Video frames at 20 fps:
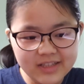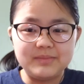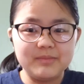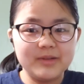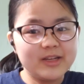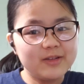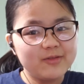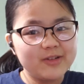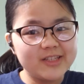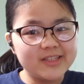
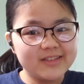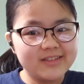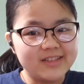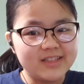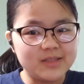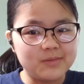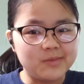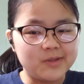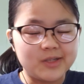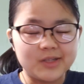Main reason
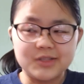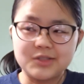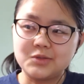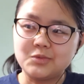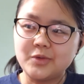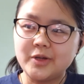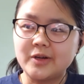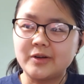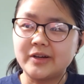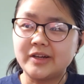is because
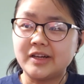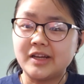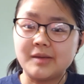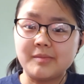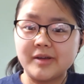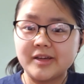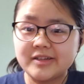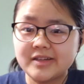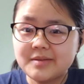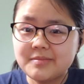we are in a
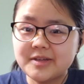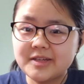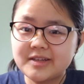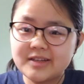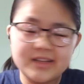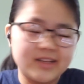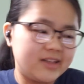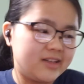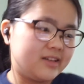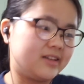pandemic
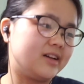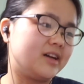and